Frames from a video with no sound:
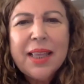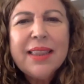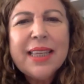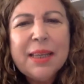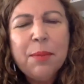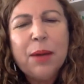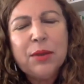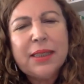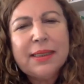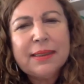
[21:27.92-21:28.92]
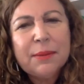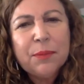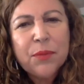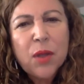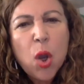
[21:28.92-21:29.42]
Think about this.
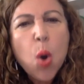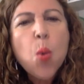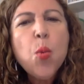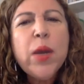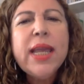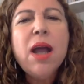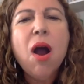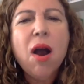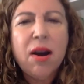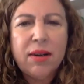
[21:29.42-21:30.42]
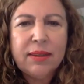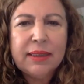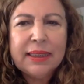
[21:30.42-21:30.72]
We are